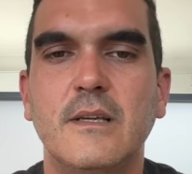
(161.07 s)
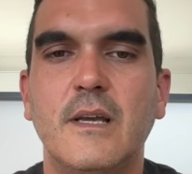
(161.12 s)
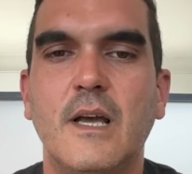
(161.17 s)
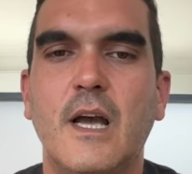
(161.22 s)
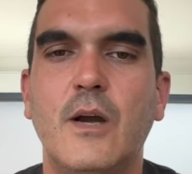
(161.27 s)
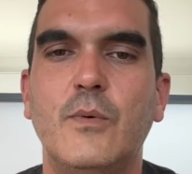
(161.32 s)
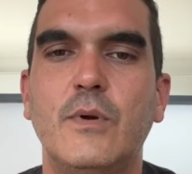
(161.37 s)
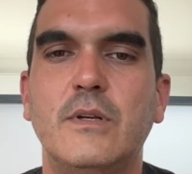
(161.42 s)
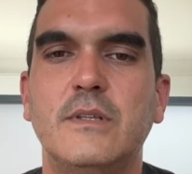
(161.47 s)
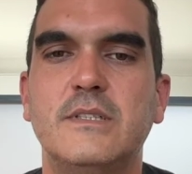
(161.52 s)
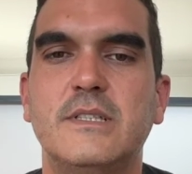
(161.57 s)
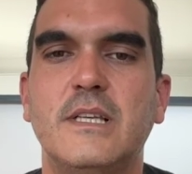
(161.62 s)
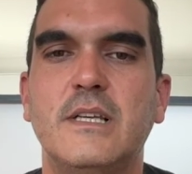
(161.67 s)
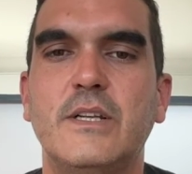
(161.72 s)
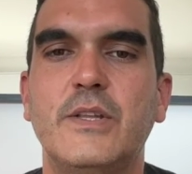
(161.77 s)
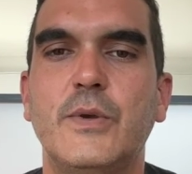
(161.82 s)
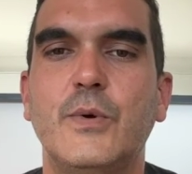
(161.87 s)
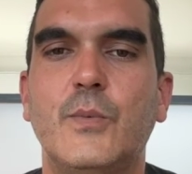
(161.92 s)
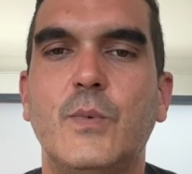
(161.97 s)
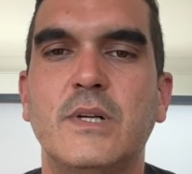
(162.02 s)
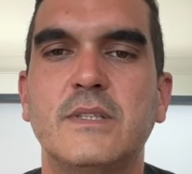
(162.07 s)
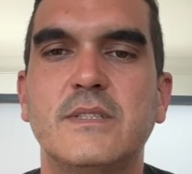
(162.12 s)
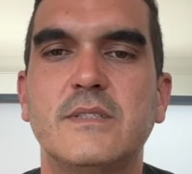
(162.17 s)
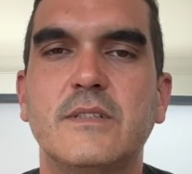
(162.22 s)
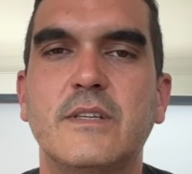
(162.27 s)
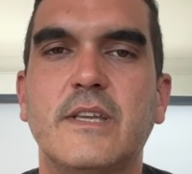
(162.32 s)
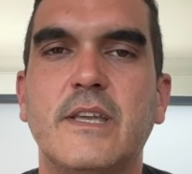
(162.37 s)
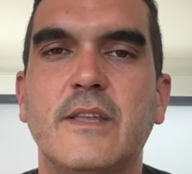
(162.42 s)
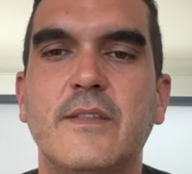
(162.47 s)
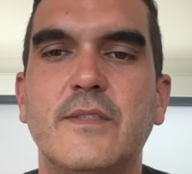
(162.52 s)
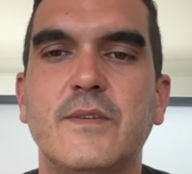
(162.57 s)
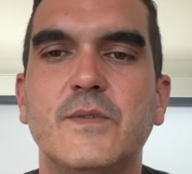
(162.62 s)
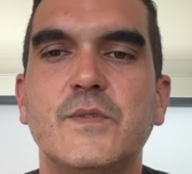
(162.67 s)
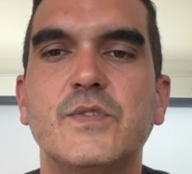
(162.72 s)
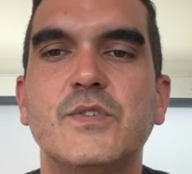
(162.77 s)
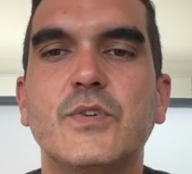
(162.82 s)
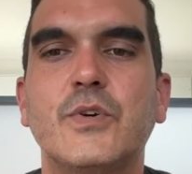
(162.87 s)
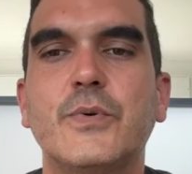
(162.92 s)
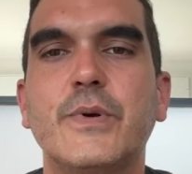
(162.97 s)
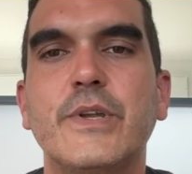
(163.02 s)
I will tell you once again the
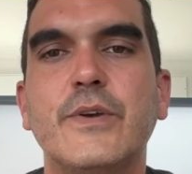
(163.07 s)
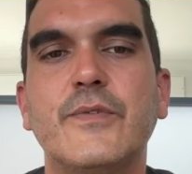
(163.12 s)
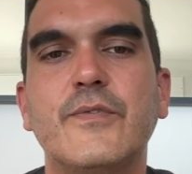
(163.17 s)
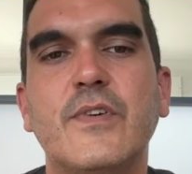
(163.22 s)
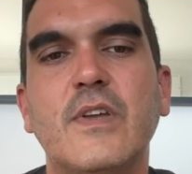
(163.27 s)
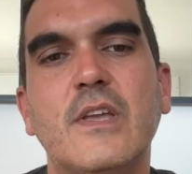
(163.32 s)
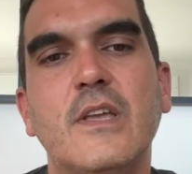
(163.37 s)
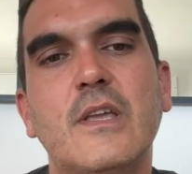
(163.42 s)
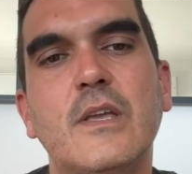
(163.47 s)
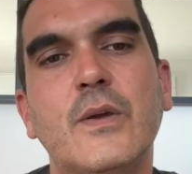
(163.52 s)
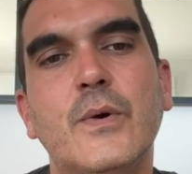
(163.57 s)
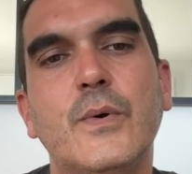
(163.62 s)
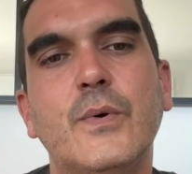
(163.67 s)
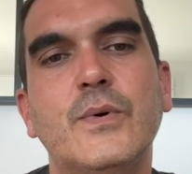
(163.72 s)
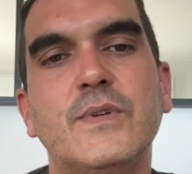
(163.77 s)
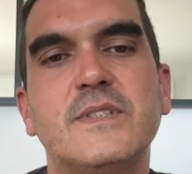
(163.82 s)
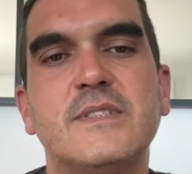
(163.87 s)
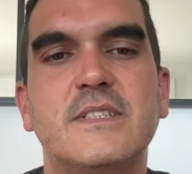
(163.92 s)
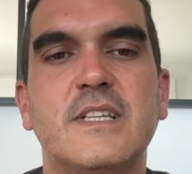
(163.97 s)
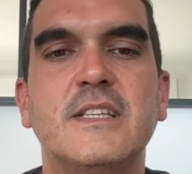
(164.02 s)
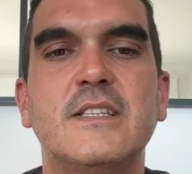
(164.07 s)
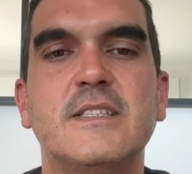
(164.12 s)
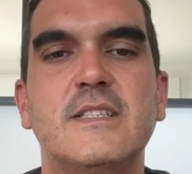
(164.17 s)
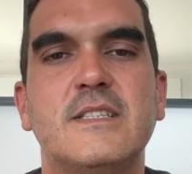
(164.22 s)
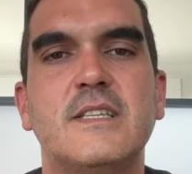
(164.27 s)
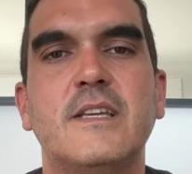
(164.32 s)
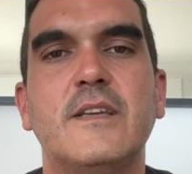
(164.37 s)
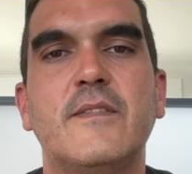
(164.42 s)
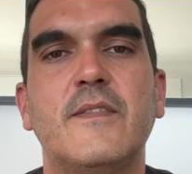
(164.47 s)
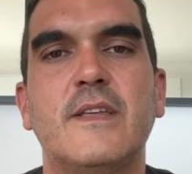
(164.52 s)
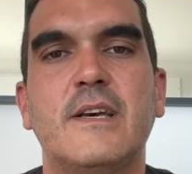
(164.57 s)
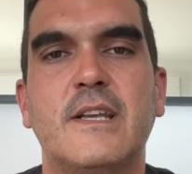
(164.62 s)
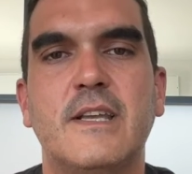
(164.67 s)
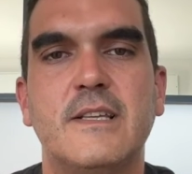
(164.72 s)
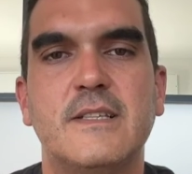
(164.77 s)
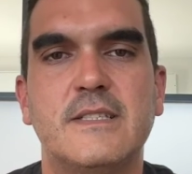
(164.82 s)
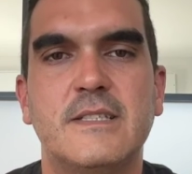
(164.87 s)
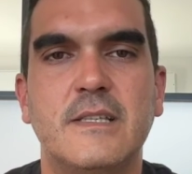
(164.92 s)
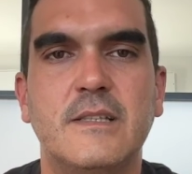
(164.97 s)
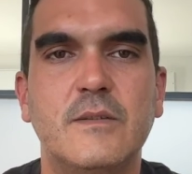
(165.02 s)
story of he who, sensing that
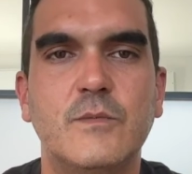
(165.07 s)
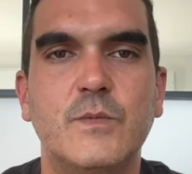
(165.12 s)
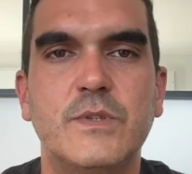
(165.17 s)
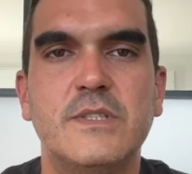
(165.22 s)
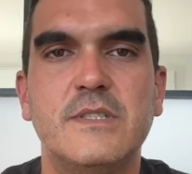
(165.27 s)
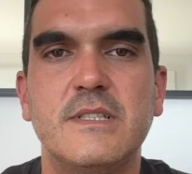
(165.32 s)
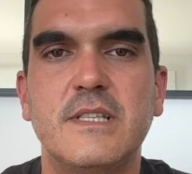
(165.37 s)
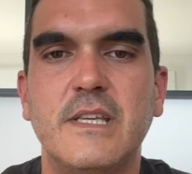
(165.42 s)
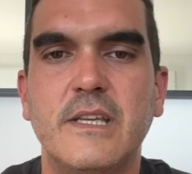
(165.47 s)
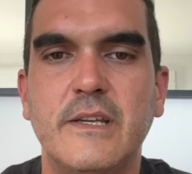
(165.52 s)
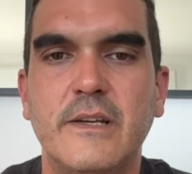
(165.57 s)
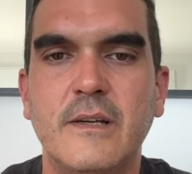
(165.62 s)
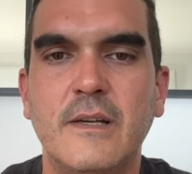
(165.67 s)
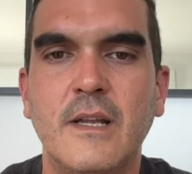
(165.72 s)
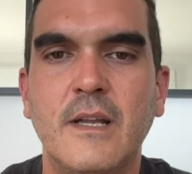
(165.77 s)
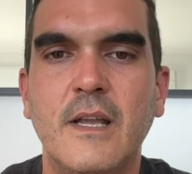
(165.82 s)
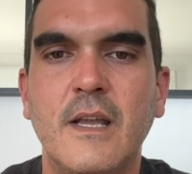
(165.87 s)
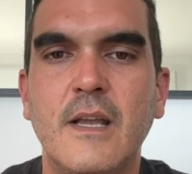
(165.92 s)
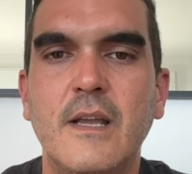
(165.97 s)
his end was near,